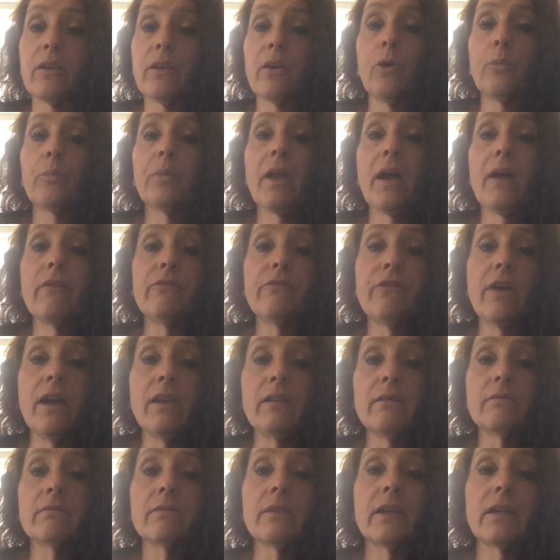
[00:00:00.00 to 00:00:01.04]
Hope you have
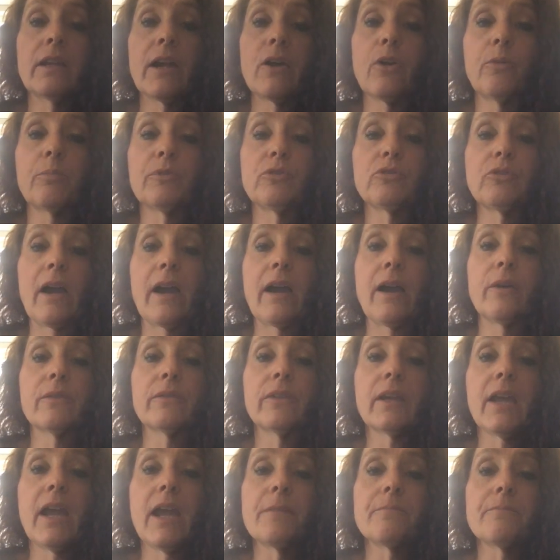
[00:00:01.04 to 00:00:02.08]
fun, and I hope you try out
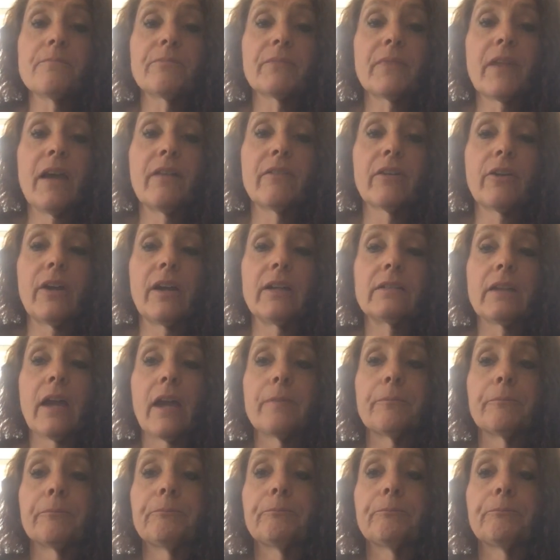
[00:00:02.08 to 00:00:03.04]
the game. Have a great day.